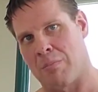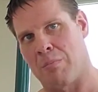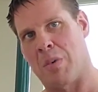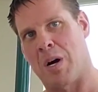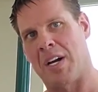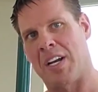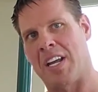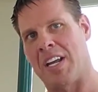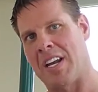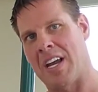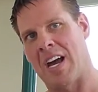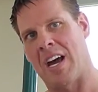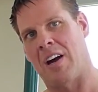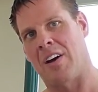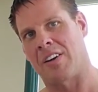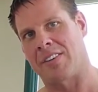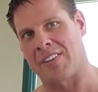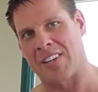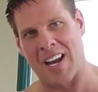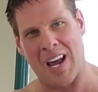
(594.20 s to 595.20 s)
Money in the
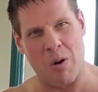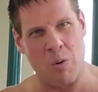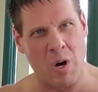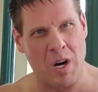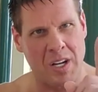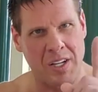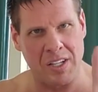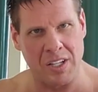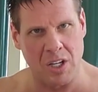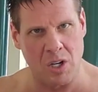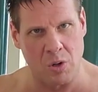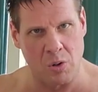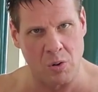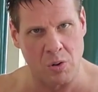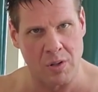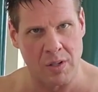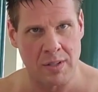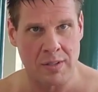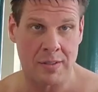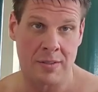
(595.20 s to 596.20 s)
house. And I want you
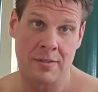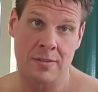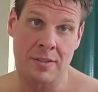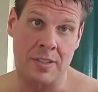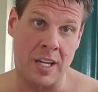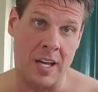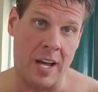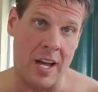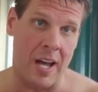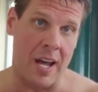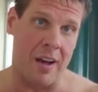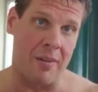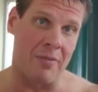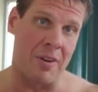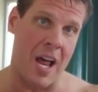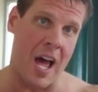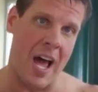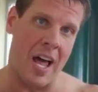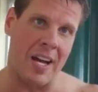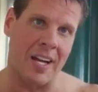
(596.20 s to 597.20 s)
to
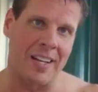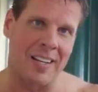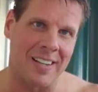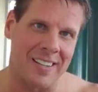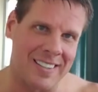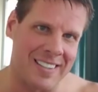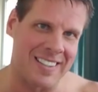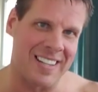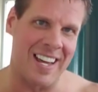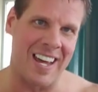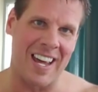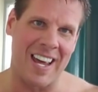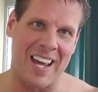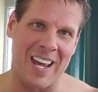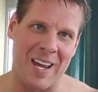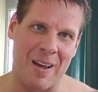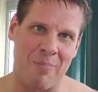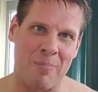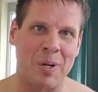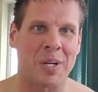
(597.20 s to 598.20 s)
have not a good
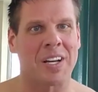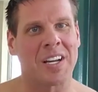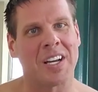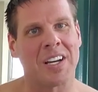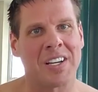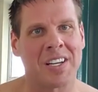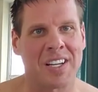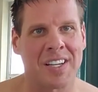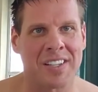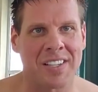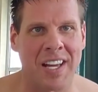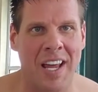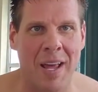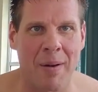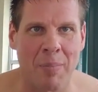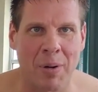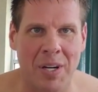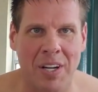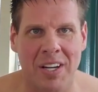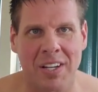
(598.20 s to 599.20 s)
day, but a good, good
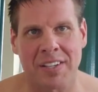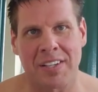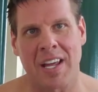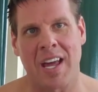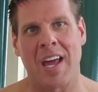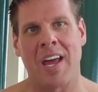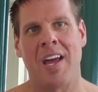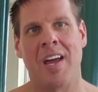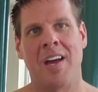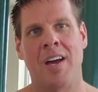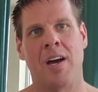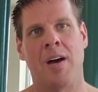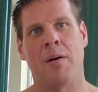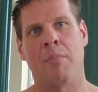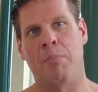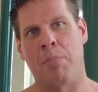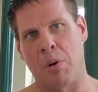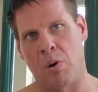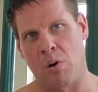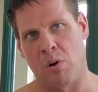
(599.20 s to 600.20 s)
day, but a good day.
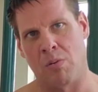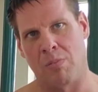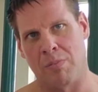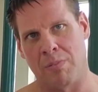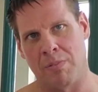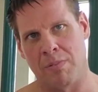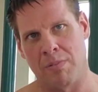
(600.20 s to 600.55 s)
Boom.